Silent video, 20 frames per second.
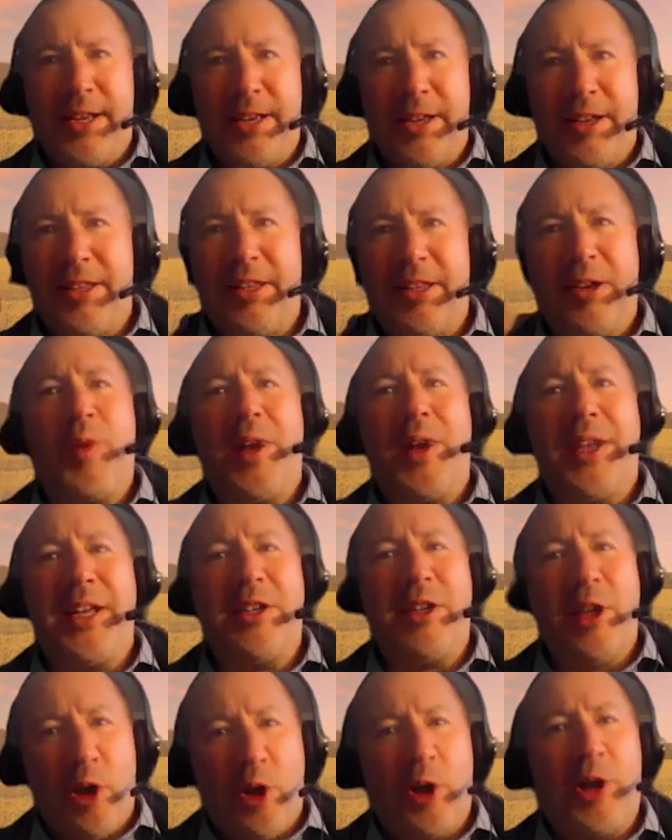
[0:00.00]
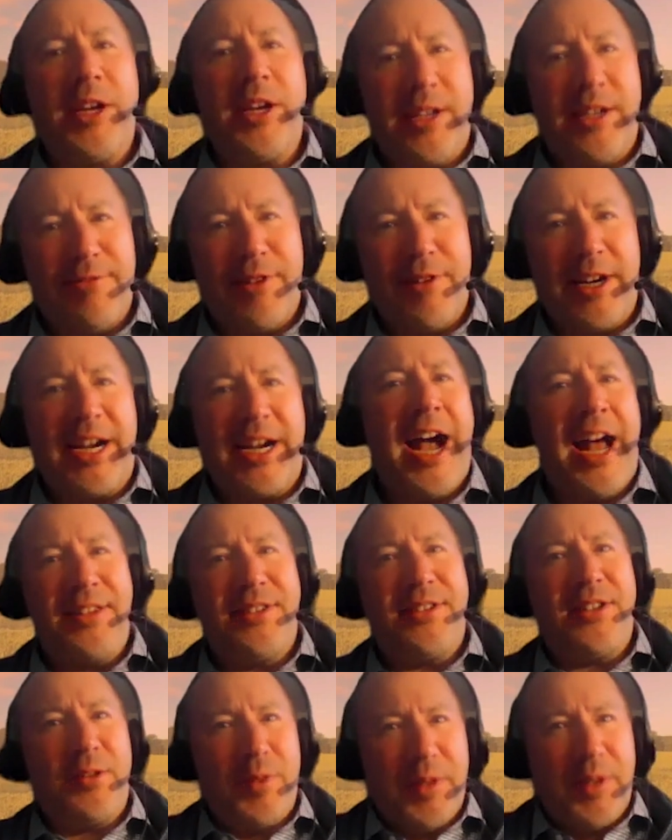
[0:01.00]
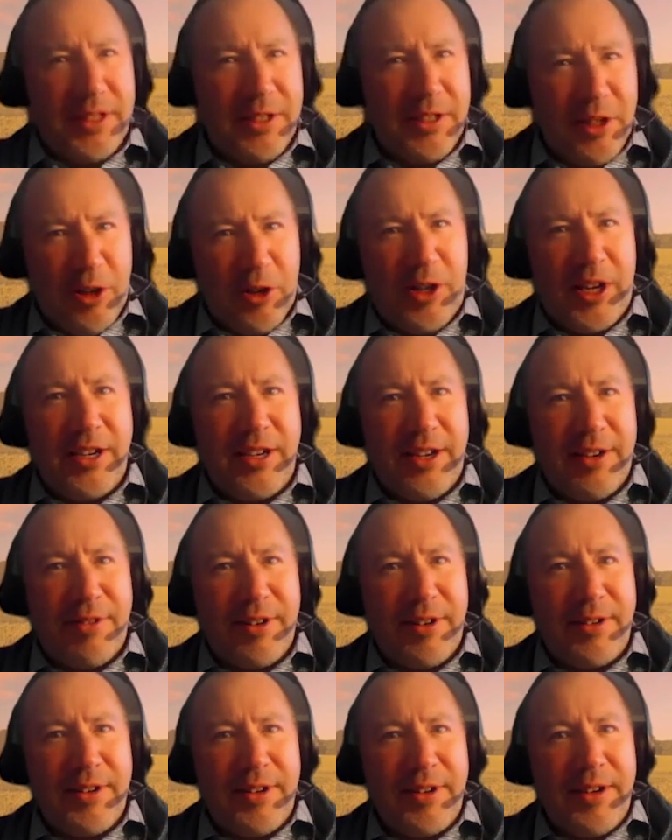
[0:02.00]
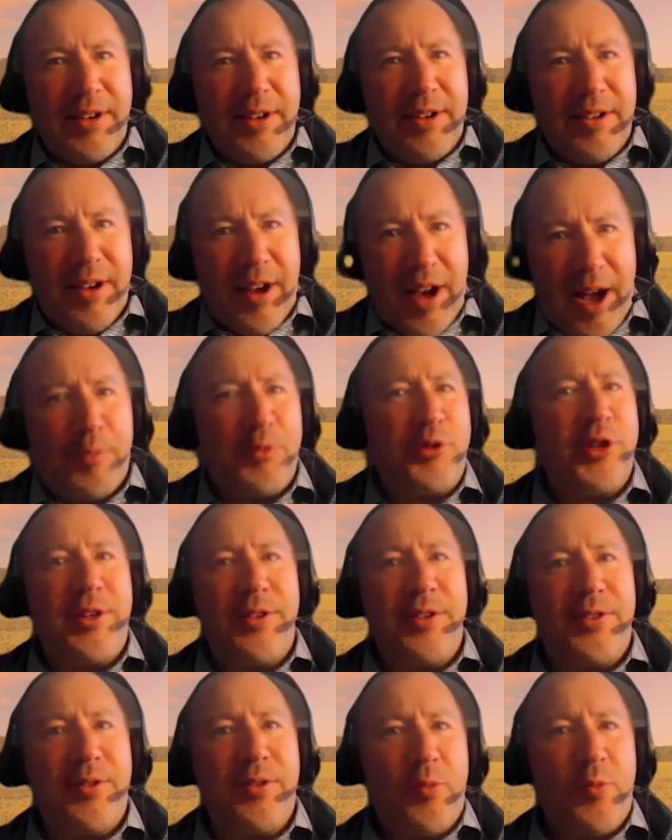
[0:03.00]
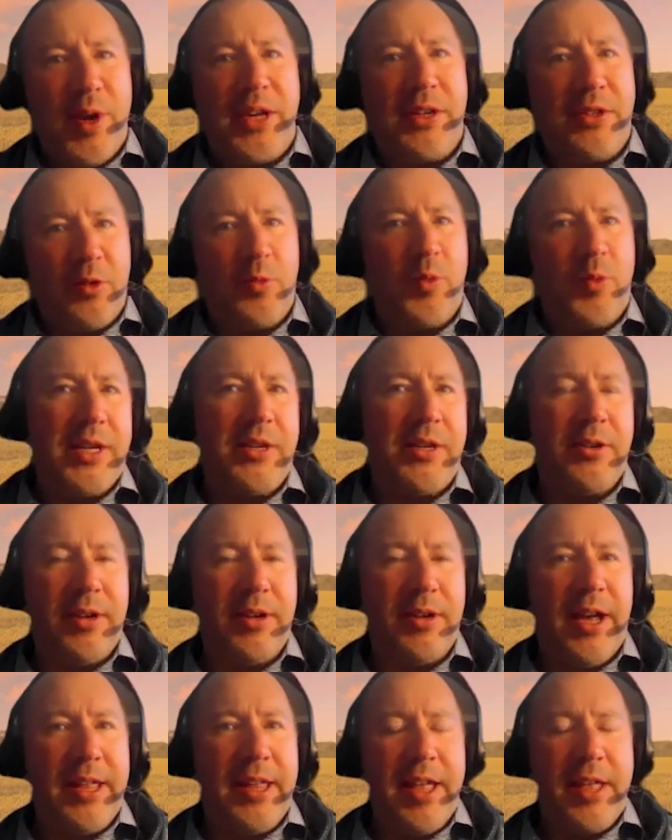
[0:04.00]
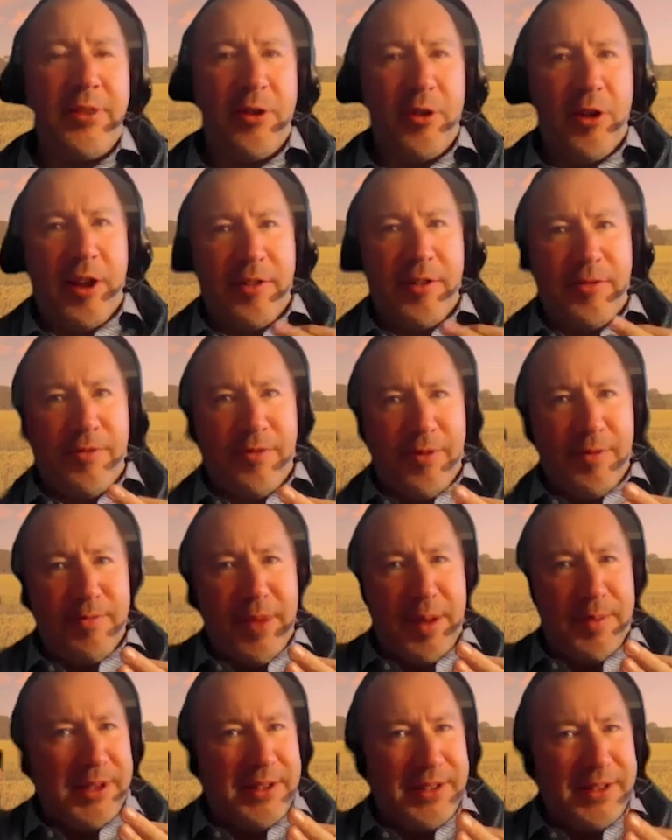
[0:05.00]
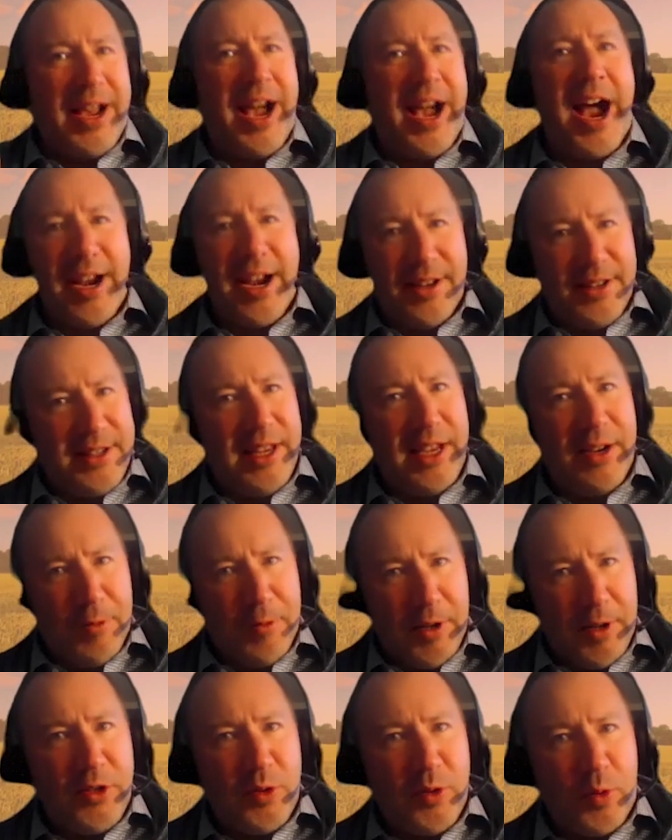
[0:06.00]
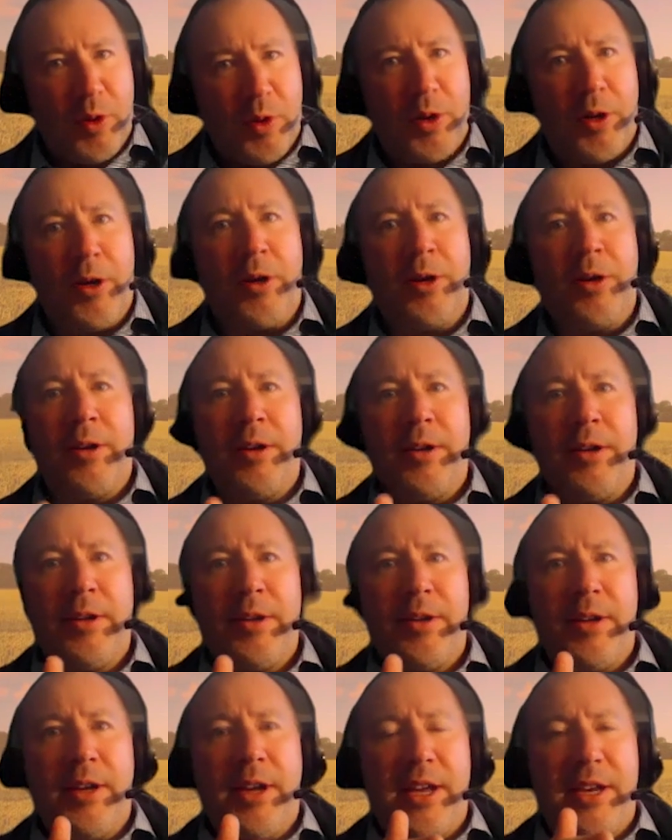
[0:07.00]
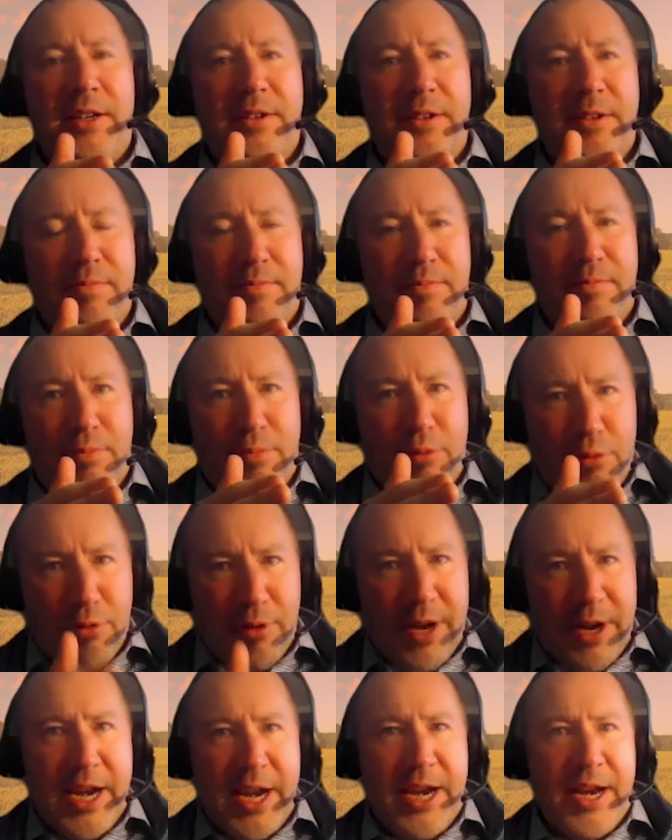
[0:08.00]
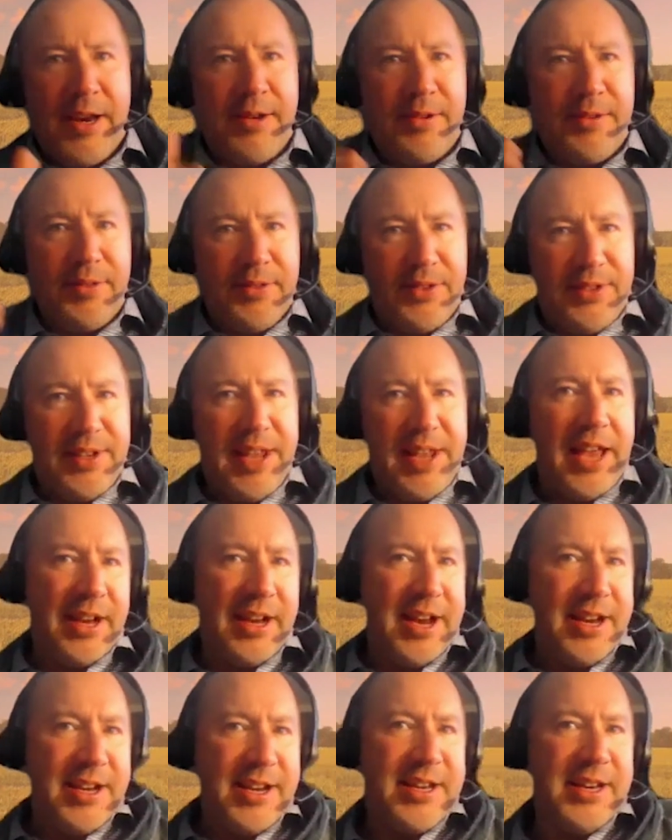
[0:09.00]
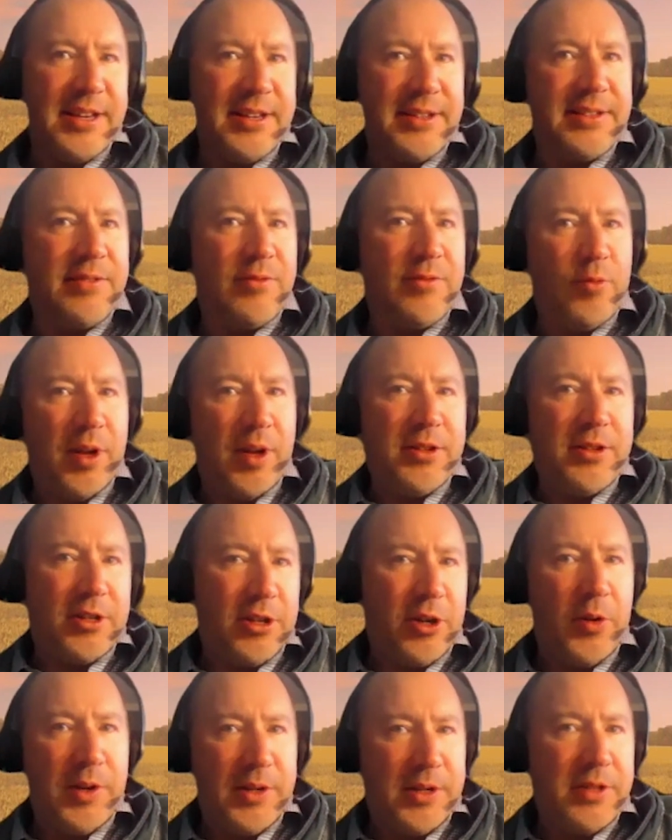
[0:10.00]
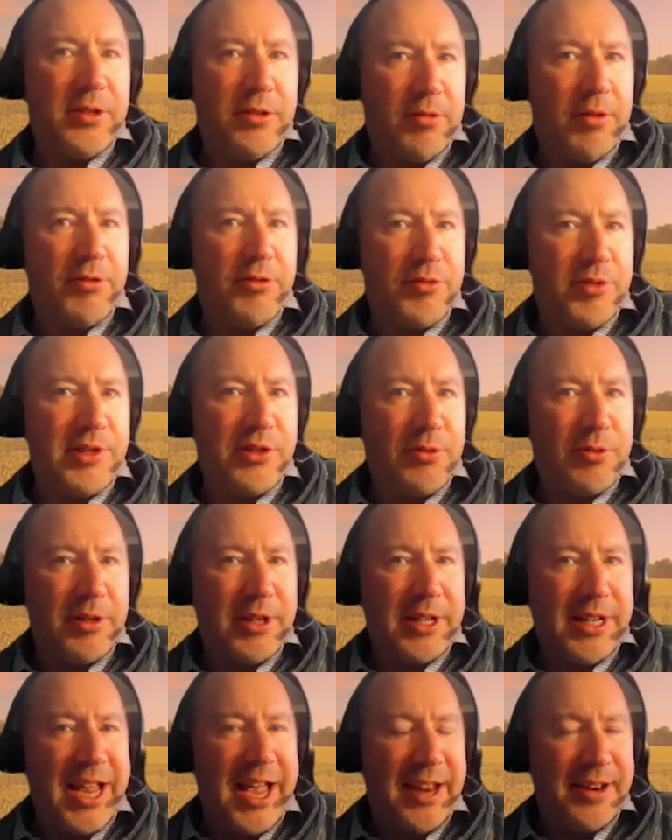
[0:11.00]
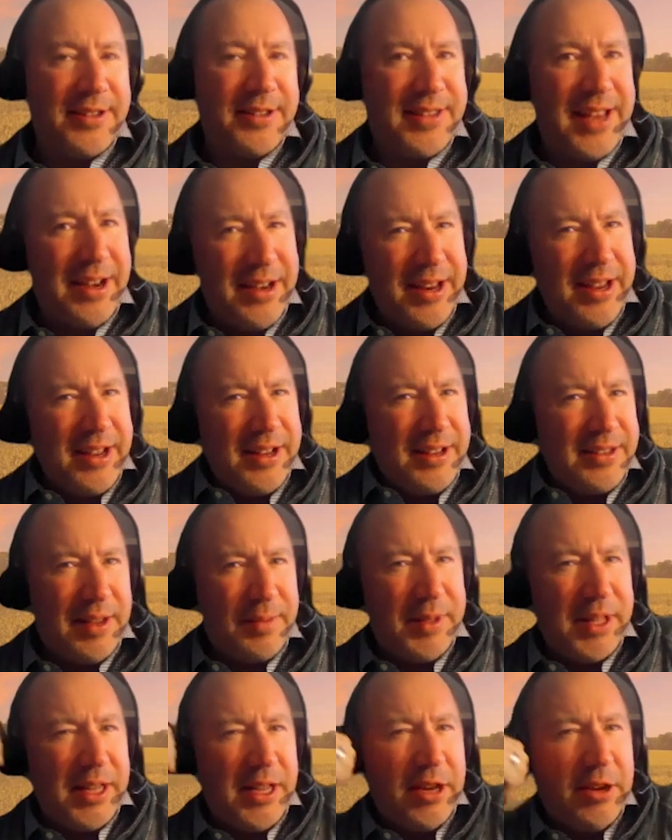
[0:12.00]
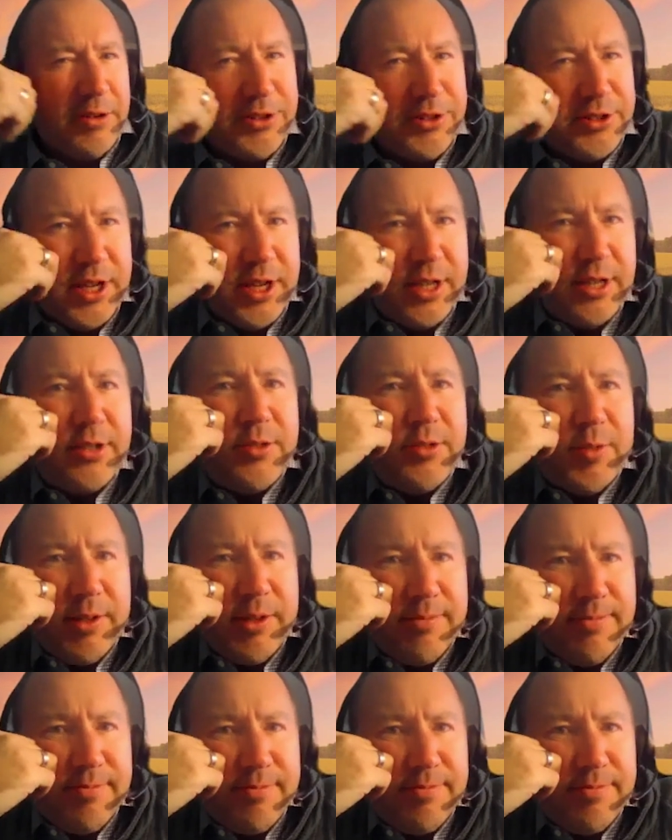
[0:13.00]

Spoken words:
they're willing to look at different cuts. They're willing to look at different options week to week, and they're not maybe as tied as they once were into preset ideas of what they're going to the grocery store to get. Is that something that you're seeing as well?